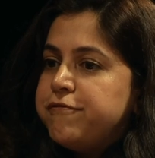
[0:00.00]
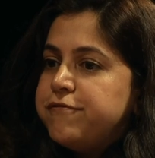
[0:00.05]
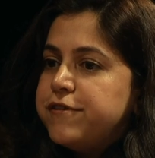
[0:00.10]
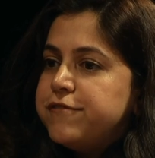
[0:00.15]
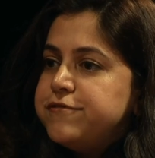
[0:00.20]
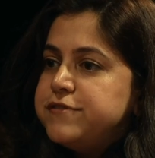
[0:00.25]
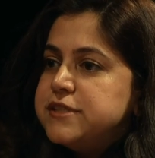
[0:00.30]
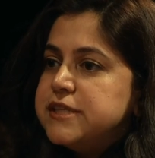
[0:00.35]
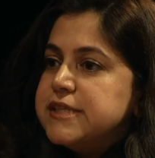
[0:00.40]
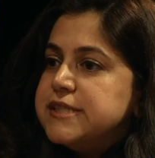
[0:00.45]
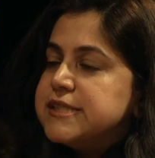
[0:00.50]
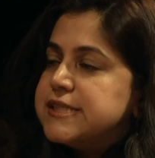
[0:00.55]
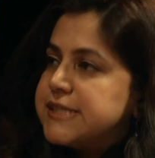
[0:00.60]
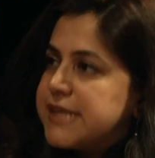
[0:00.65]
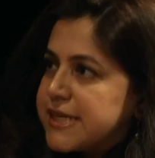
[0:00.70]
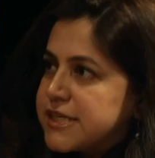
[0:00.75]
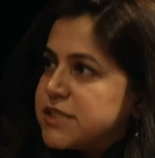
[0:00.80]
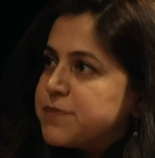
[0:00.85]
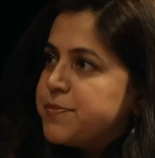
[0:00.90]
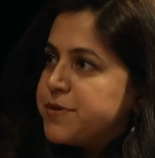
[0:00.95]

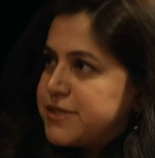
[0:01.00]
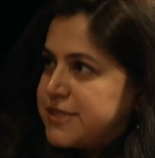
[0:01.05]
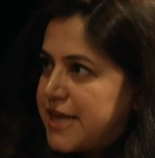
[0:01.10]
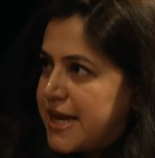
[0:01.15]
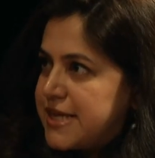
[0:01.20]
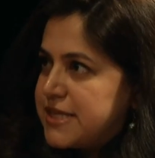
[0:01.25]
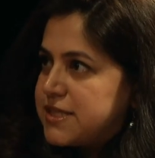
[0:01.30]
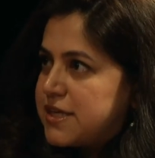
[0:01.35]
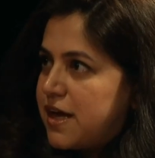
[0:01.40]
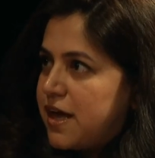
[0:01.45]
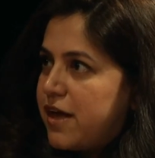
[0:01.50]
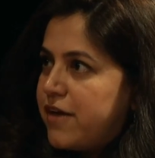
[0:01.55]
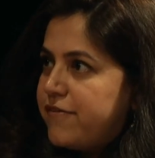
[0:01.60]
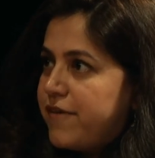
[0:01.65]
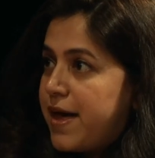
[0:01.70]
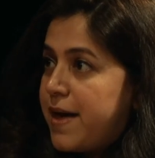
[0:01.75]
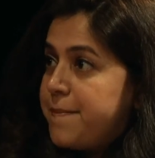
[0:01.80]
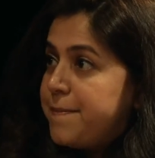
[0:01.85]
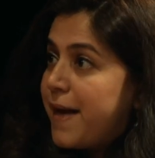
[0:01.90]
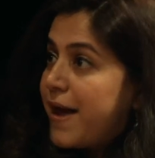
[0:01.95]
56% of
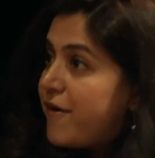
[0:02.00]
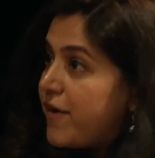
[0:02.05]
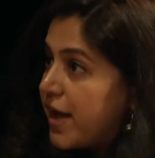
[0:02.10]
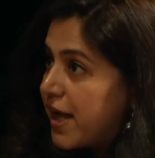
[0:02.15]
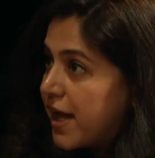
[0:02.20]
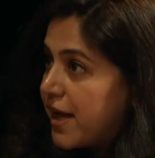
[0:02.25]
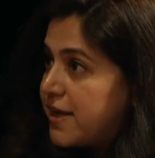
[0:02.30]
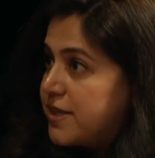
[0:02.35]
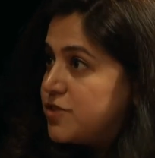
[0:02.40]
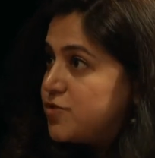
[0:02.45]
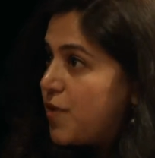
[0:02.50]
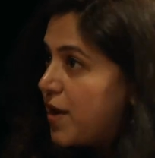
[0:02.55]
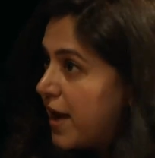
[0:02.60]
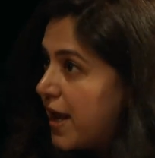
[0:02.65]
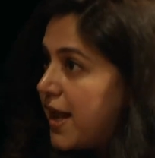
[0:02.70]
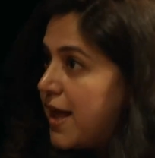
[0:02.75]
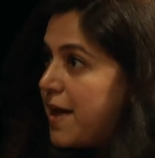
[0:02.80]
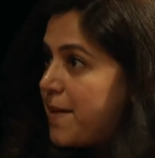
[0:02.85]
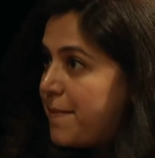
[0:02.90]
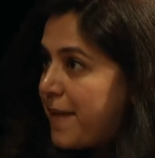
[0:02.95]
Americans,
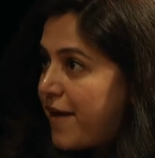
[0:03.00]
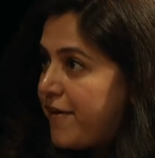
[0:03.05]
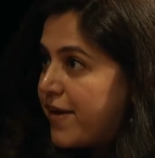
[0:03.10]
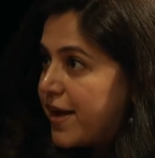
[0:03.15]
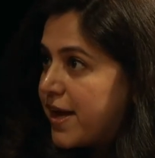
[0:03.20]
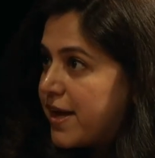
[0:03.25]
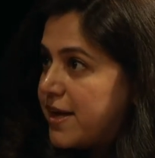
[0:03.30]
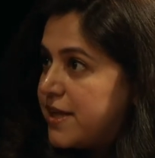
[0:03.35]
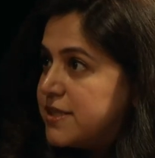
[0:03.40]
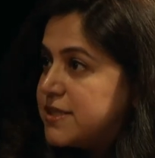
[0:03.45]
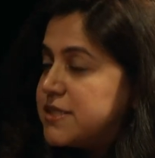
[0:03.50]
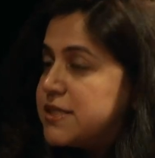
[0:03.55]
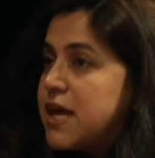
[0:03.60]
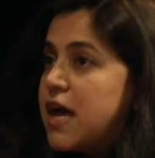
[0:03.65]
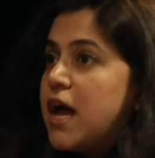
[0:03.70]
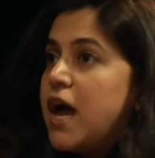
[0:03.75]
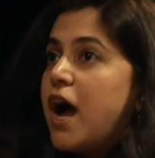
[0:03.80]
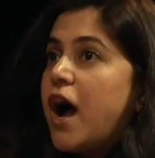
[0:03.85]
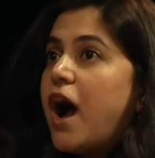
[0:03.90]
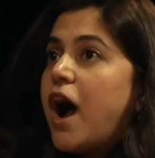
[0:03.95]
regular Americans,
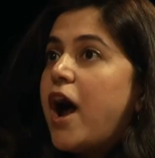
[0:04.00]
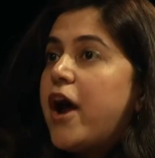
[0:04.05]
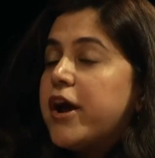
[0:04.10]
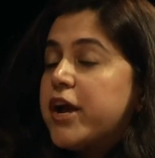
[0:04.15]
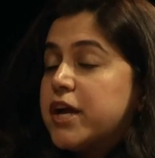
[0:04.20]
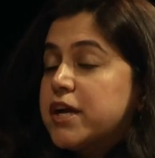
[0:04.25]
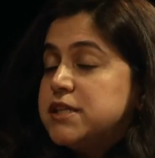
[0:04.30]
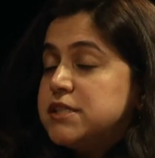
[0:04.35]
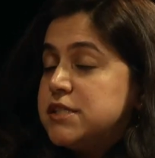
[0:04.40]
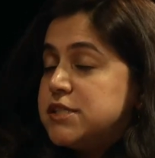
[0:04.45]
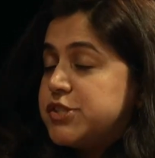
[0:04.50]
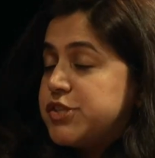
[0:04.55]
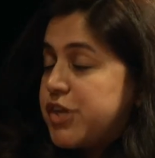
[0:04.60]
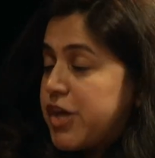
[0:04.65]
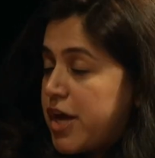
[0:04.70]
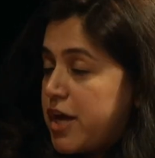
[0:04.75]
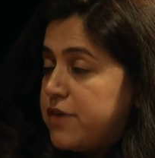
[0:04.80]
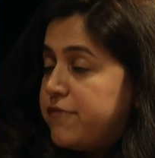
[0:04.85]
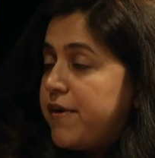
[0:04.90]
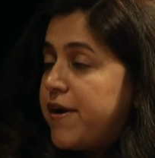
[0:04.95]
are
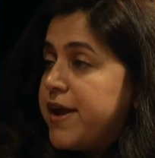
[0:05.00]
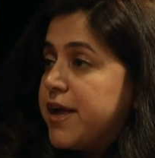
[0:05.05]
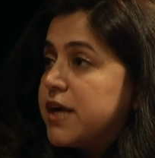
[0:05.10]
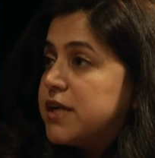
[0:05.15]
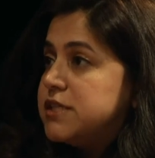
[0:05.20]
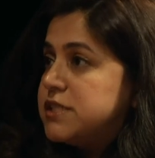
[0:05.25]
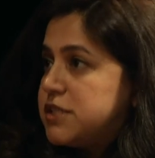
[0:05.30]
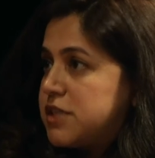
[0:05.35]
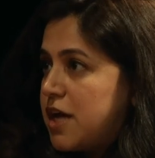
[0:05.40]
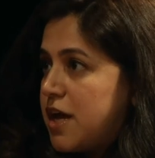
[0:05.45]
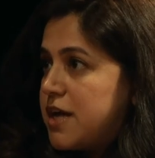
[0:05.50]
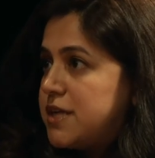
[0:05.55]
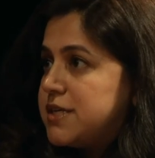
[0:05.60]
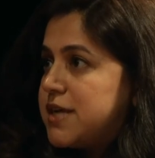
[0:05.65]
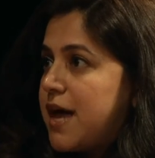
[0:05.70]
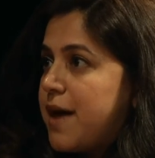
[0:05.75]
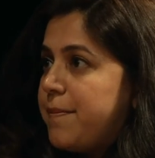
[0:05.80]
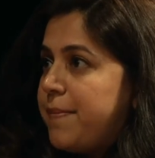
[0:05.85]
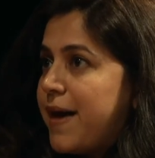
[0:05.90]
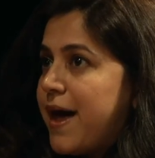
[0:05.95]
concerned, very concerned
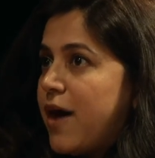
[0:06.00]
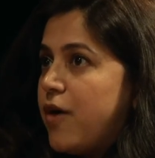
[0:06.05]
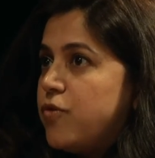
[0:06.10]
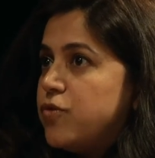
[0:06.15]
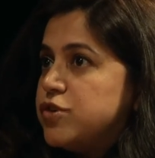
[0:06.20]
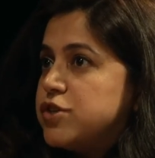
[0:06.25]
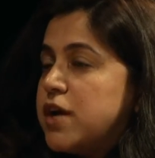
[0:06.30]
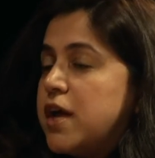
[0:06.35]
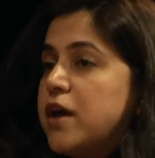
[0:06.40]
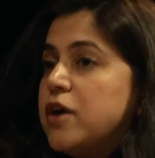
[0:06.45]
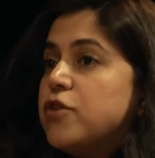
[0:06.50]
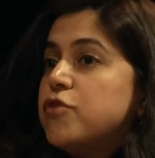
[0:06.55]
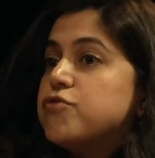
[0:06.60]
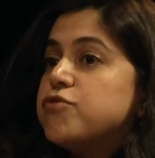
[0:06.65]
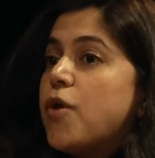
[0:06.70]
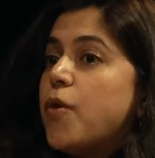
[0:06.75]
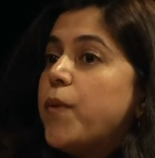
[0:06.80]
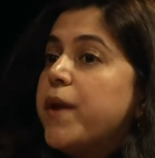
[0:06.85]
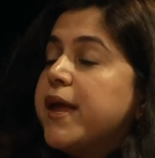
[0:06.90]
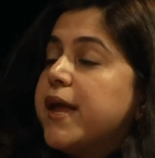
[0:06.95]
about
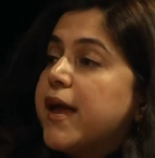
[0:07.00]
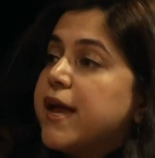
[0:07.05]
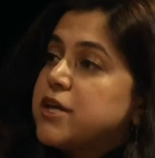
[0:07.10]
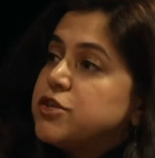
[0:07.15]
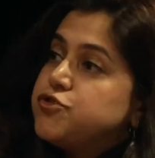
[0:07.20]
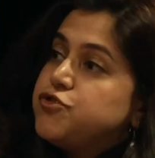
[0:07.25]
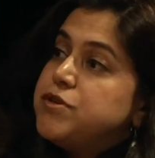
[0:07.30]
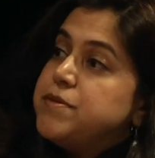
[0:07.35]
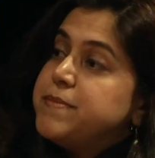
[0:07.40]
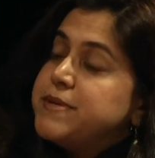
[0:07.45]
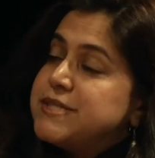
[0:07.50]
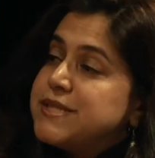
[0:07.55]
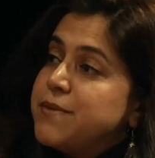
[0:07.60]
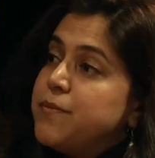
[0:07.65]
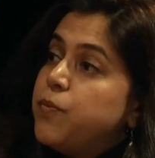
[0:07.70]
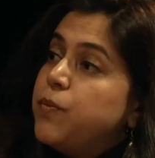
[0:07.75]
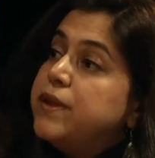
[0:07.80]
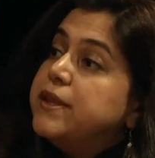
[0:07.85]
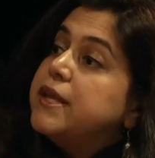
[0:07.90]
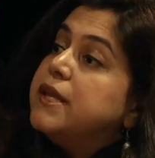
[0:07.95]
growing
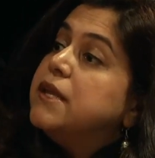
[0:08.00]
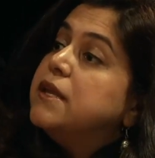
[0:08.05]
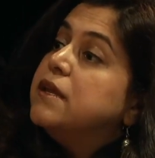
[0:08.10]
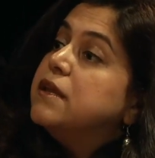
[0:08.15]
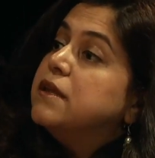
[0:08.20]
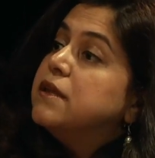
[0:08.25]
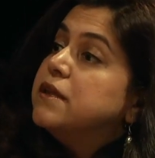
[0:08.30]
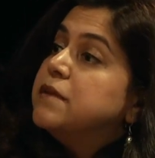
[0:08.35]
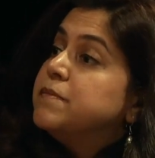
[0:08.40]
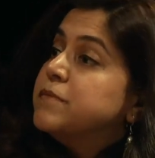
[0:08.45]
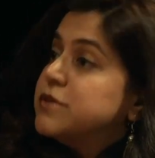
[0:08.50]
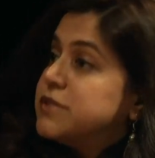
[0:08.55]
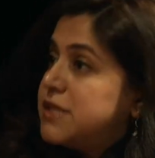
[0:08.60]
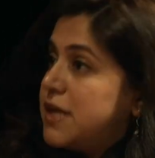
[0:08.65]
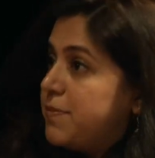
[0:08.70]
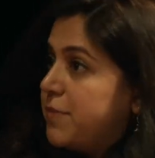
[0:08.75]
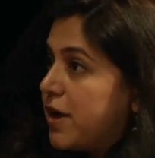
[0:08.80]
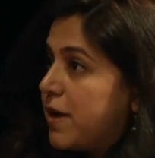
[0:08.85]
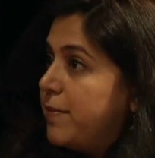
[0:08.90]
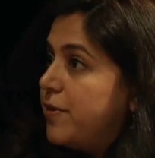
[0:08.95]
extremism within the
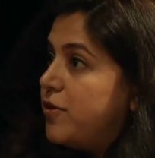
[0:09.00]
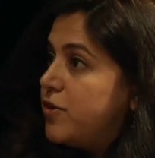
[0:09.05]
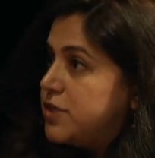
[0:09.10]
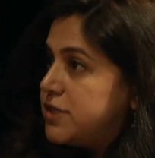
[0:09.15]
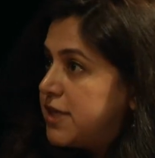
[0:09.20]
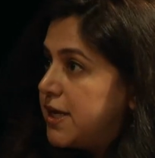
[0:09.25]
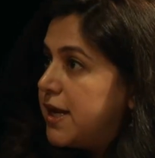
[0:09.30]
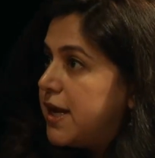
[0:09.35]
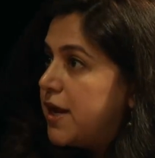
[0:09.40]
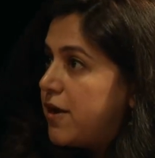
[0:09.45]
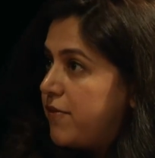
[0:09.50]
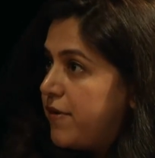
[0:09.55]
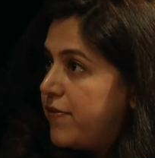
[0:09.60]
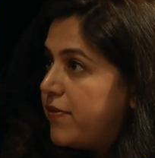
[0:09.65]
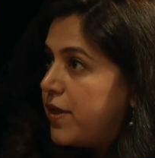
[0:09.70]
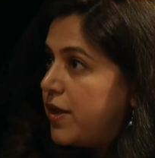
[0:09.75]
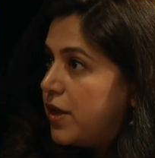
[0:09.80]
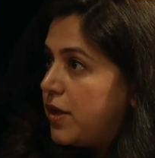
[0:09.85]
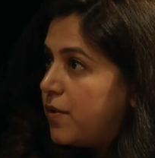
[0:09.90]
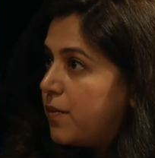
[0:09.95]
Muslim community here in
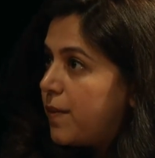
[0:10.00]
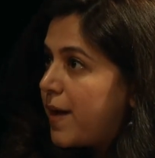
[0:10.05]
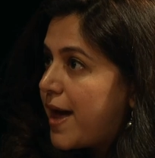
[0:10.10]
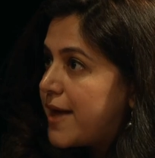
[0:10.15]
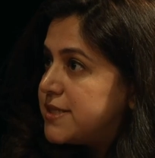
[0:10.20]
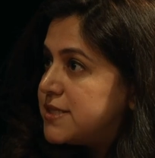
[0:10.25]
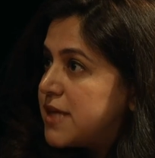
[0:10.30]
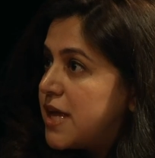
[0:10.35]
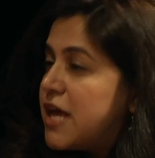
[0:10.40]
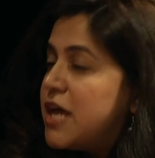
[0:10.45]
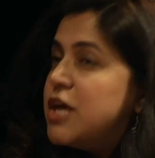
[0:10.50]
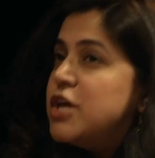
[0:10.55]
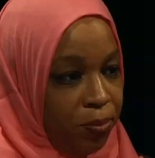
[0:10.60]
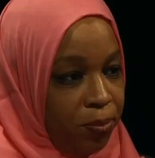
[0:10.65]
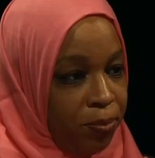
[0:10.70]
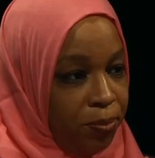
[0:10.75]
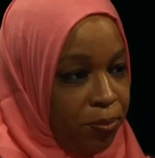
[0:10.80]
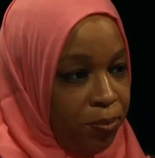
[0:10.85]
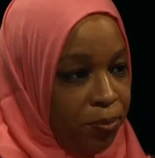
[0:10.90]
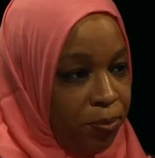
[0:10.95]
the US. Mm -hmm.
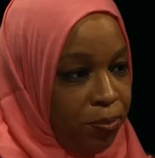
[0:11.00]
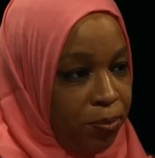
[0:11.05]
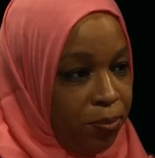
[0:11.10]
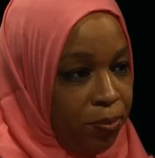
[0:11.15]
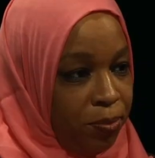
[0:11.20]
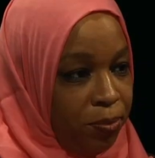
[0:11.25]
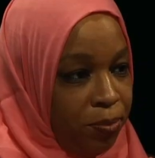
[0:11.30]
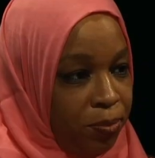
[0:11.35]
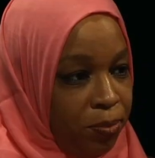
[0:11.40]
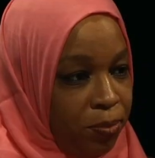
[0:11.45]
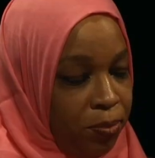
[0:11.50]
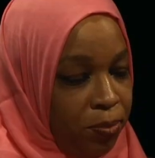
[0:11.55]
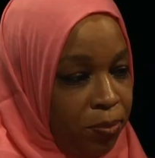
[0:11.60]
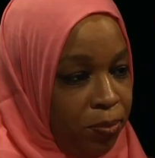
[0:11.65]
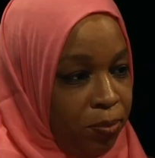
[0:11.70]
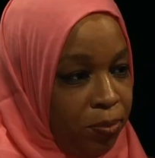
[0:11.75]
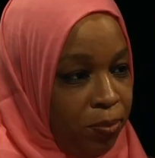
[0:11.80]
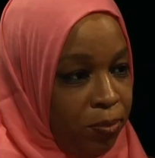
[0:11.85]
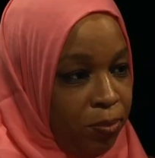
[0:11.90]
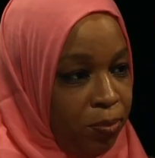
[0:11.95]
So, how, I mean,
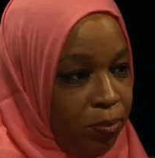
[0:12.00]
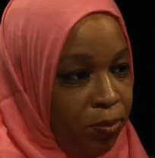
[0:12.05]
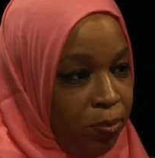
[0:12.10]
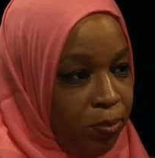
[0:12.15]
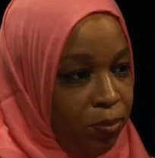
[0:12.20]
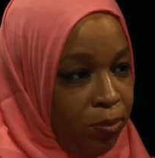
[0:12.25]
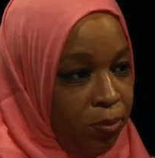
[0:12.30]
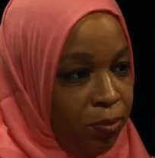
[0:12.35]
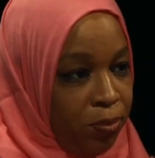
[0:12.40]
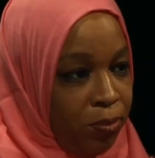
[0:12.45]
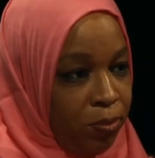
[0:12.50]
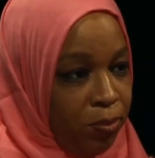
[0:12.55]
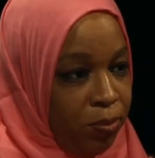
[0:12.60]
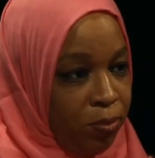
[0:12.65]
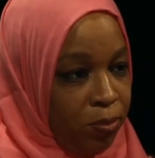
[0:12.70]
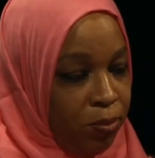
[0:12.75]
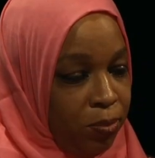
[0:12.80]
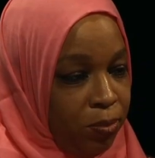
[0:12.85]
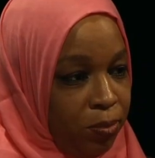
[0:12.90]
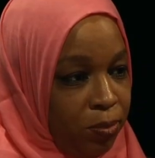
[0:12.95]
so there is that
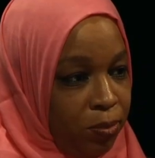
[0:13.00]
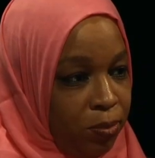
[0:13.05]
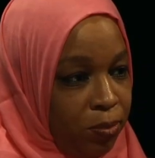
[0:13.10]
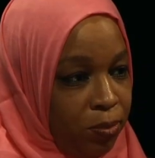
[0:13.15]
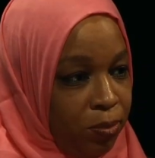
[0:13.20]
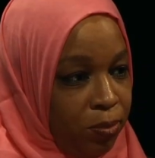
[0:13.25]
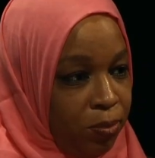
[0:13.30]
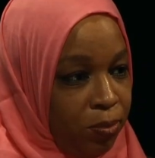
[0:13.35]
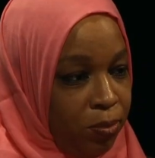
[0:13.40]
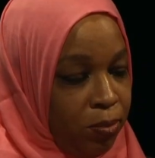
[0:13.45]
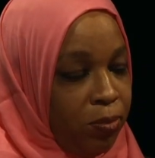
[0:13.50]
general level of